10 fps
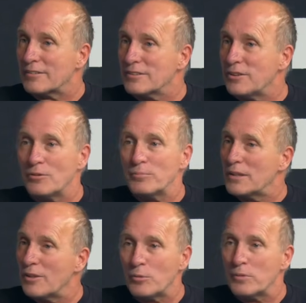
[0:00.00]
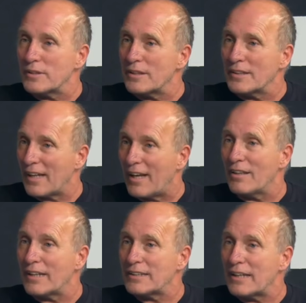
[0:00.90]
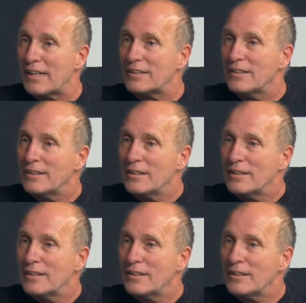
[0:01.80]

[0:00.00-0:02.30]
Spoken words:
You don't be alone with a guy like that.